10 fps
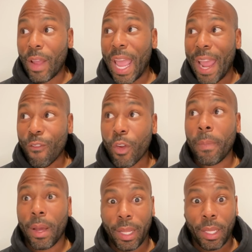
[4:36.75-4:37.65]

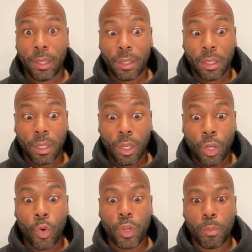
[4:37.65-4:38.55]
Everybody
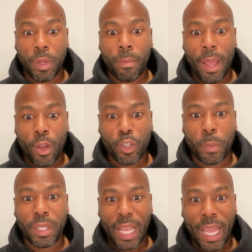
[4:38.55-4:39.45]
who has
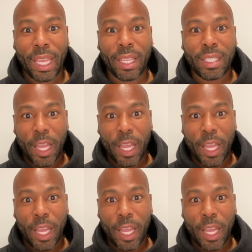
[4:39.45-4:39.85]
been taking